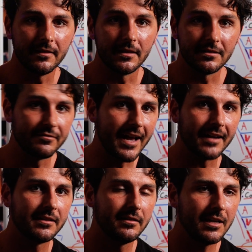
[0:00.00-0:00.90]
this. In
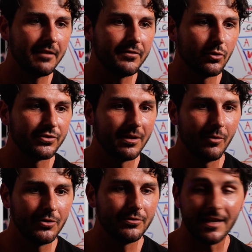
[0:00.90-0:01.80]
fact, if you're
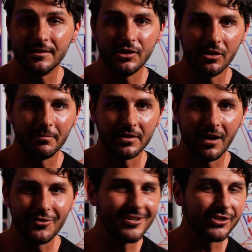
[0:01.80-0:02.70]
someone who tends to jump the
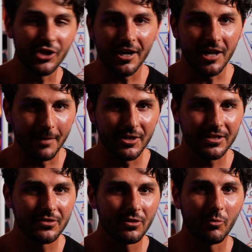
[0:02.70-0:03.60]
gun, you get shiny object
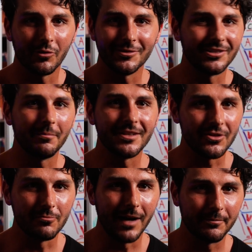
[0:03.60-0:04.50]
syndrome, or when something
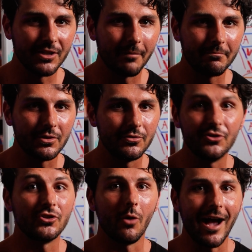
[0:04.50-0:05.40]
new pops up, you
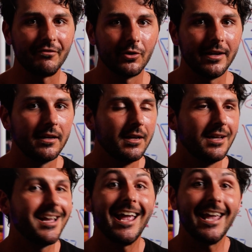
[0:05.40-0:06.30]
just go after it,
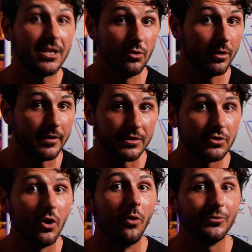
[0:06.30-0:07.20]
ignore this.
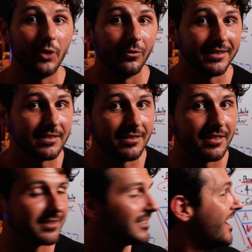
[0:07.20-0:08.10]
Don't listen to
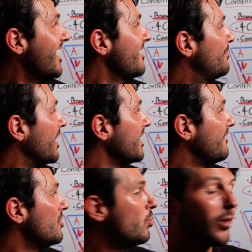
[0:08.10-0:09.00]
this. But
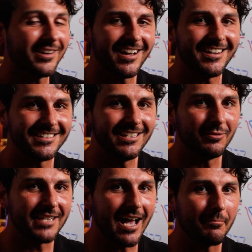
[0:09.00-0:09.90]
if you want to kind of see
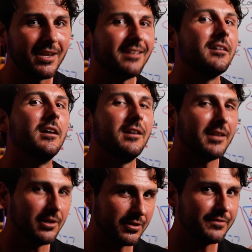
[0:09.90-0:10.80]
what's happening,
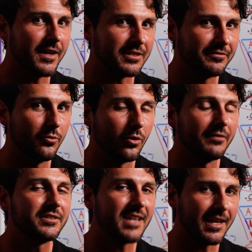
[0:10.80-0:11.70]
here's phase 4
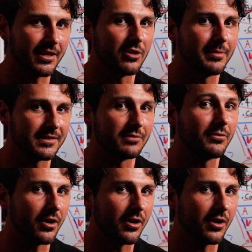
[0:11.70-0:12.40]
of scaling your business with